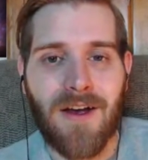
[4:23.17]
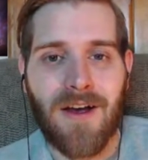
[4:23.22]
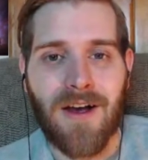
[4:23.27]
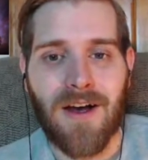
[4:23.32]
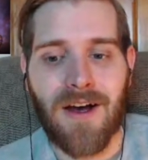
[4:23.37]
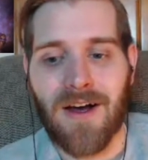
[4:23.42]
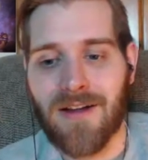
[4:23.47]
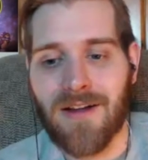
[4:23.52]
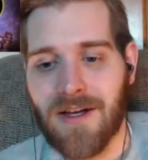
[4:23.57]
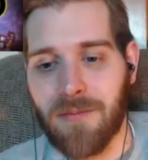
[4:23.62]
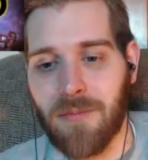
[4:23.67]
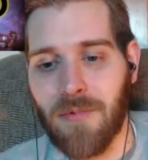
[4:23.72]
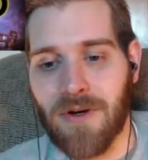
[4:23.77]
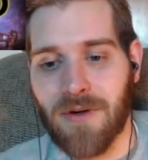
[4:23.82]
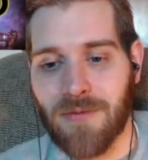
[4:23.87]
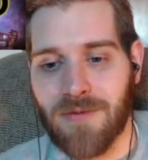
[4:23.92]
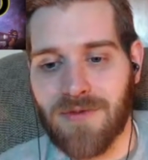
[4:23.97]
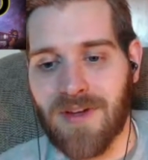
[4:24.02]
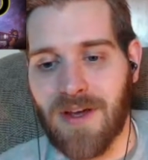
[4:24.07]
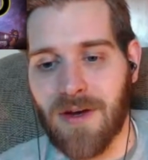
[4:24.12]
Uh, like
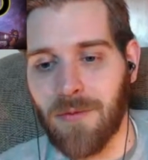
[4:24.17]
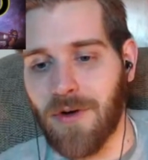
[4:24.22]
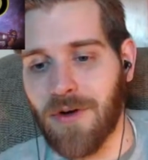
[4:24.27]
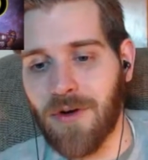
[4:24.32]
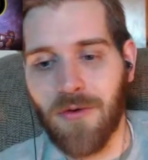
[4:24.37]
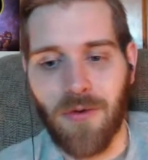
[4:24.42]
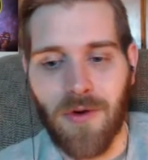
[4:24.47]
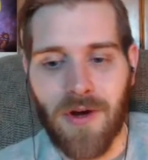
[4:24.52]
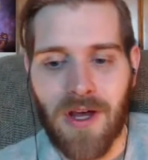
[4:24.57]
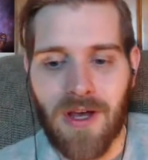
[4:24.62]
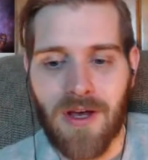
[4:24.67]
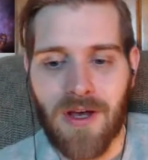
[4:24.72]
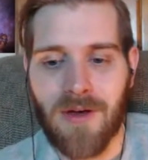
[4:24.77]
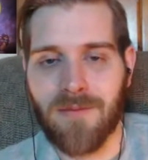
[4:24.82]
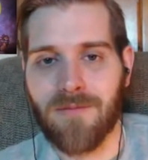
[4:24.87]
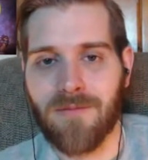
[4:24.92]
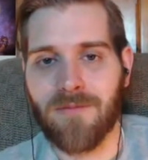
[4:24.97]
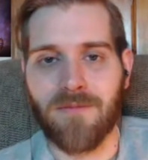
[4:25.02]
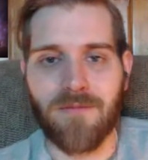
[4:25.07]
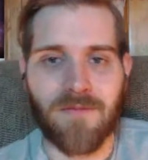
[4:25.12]
Brendan was saying, what
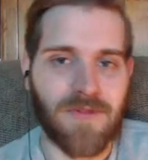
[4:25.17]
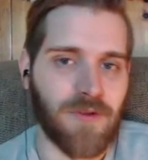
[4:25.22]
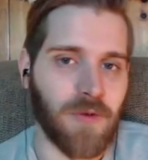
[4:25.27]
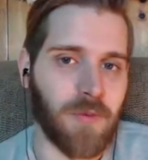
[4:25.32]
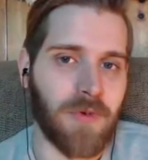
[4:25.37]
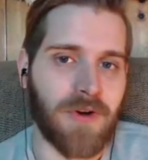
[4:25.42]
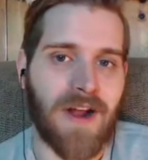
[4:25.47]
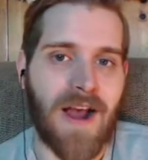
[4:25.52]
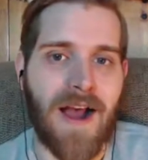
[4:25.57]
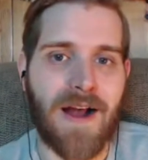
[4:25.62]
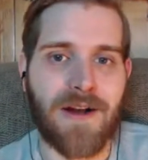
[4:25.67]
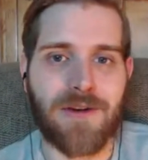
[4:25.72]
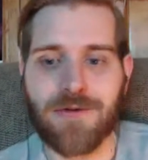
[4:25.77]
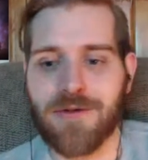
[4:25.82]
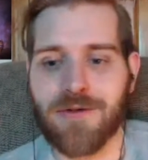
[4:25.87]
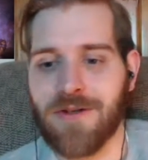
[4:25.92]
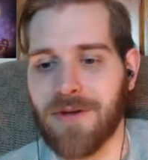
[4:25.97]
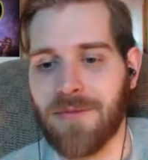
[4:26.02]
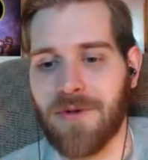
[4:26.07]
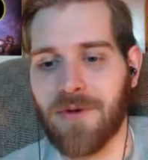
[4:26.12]
Grimm,
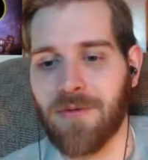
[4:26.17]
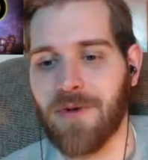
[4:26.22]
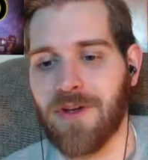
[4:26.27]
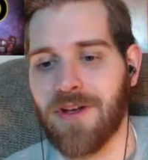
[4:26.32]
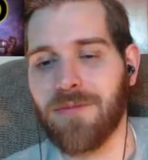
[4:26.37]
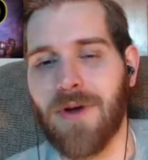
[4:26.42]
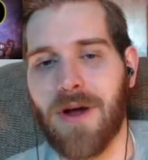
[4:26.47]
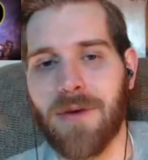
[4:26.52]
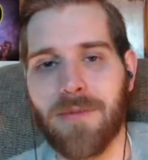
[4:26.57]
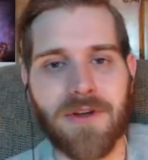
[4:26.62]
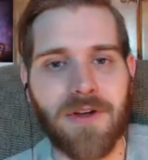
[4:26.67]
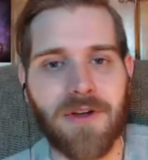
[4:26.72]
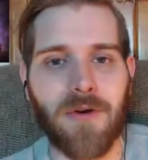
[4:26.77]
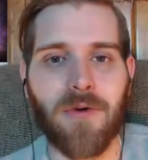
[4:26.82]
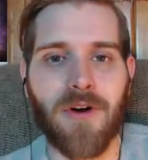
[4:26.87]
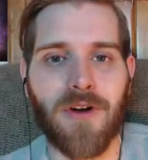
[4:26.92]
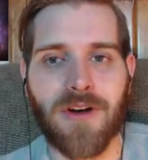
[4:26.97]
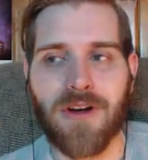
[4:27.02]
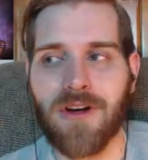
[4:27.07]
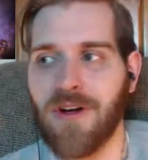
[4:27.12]
Supernatural. I mean, we could probably go
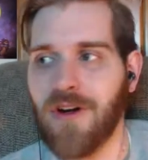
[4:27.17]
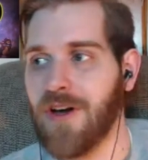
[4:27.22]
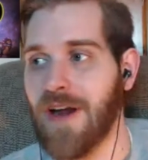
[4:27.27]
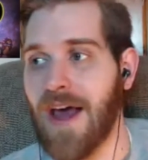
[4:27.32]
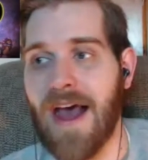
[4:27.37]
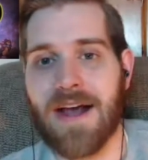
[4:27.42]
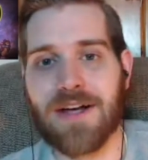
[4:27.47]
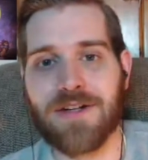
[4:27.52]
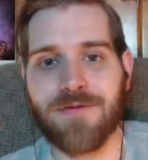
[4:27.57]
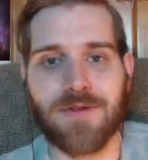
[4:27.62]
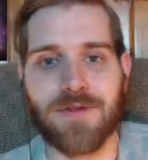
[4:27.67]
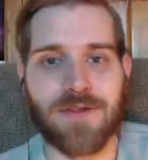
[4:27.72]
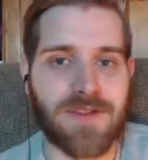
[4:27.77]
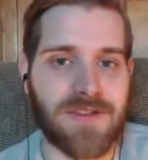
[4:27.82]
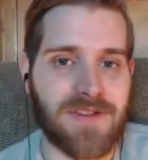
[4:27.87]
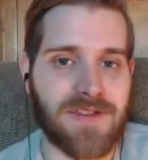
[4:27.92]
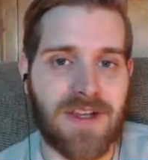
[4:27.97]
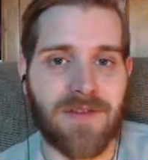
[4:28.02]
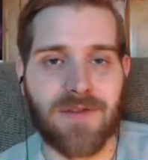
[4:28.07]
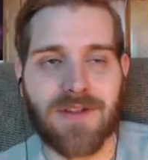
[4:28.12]
on and on. Ash versus
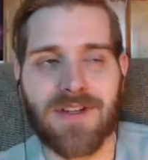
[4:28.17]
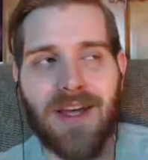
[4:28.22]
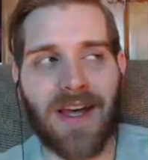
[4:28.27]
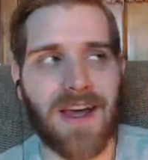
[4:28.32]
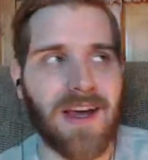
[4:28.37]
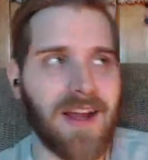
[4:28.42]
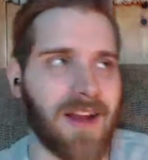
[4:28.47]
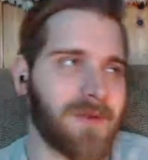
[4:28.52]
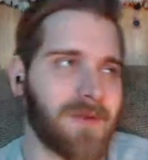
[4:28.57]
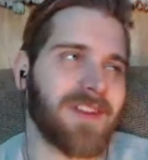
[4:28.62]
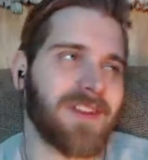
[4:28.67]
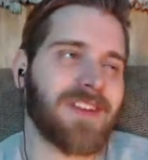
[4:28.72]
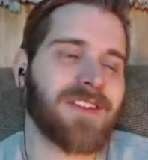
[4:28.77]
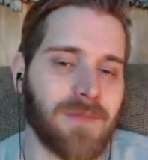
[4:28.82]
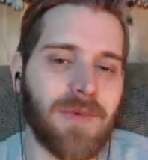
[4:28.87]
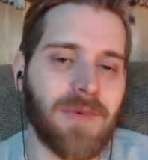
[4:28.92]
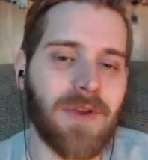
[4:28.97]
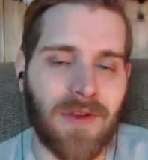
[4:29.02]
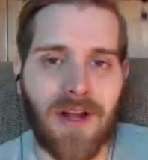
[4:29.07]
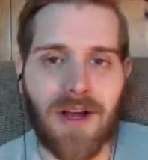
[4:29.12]
the Evil Dead. I mean, there's a
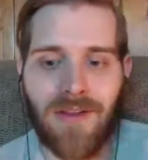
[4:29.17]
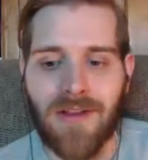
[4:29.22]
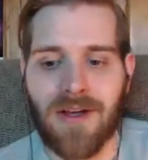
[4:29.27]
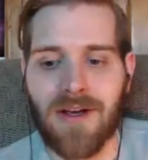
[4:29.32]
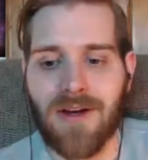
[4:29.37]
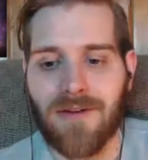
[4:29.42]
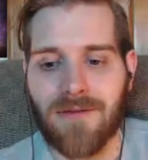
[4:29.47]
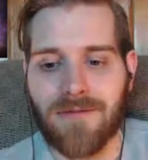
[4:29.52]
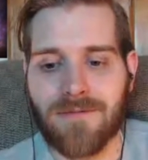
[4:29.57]
billion out there.